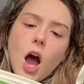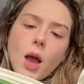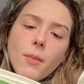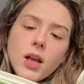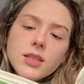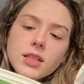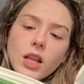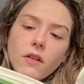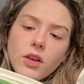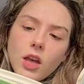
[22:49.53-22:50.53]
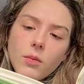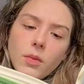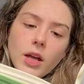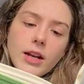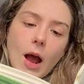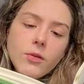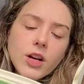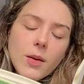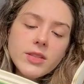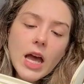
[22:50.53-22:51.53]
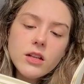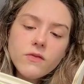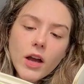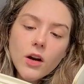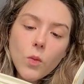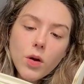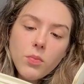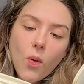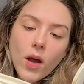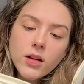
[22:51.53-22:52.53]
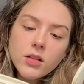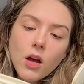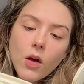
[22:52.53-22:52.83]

I must love him, and now that I am satisfied on one point,